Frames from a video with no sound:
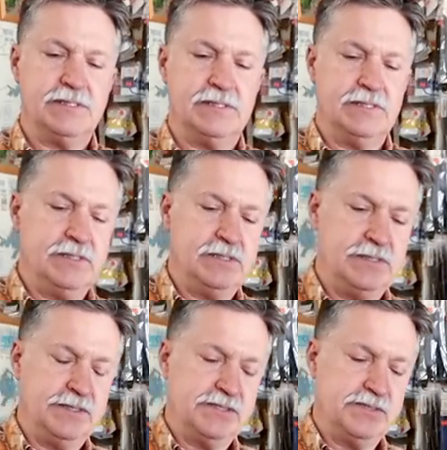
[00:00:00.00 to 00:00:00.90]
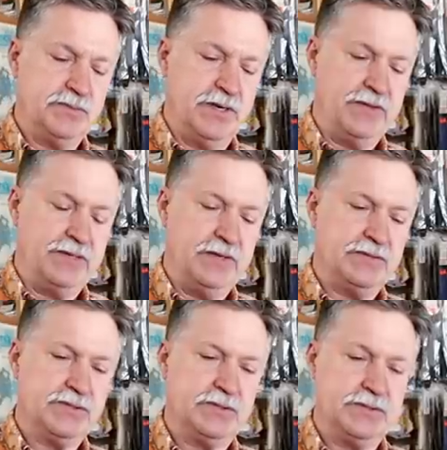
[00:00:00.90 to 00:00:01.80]
Oh, this is one of the
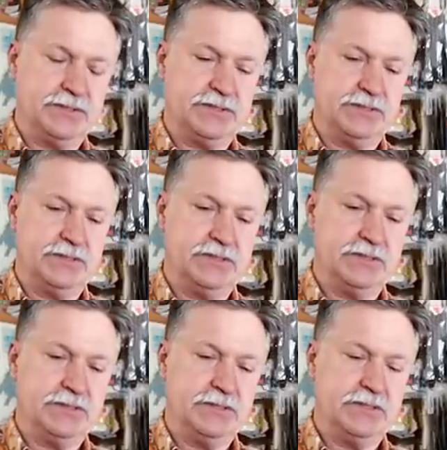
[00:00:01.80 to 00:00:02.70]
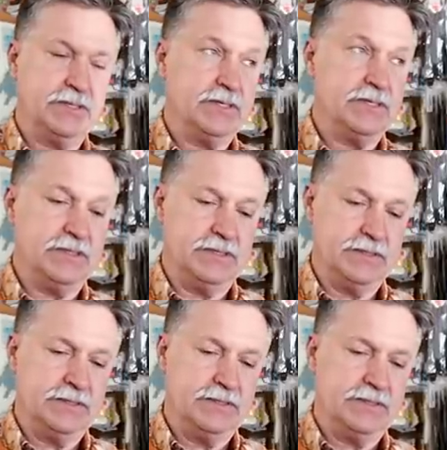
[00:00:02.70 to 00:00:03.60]
Devil's Horse. Uh,
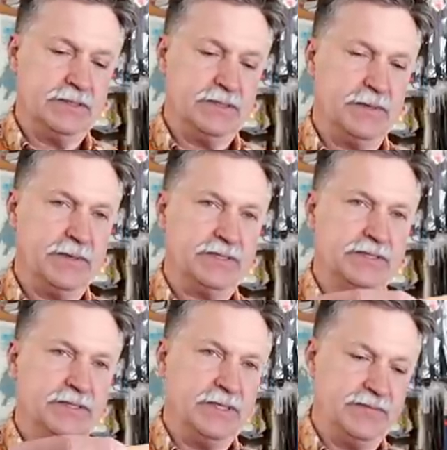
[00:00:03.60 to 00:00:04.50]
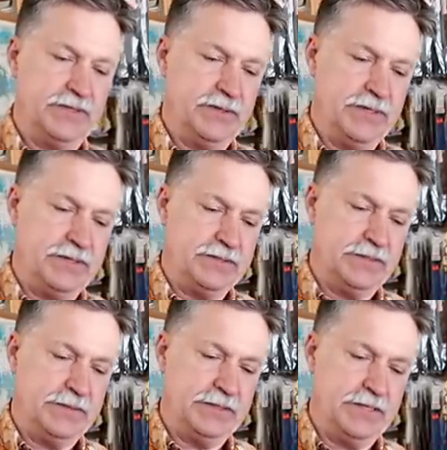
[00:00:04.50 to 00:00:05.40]
I'm not sure, if 200,
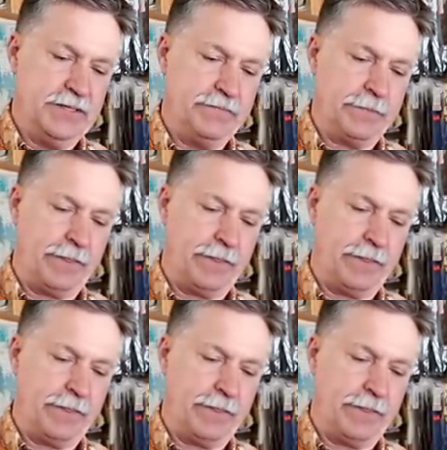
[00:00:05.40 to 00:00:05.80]
something like that.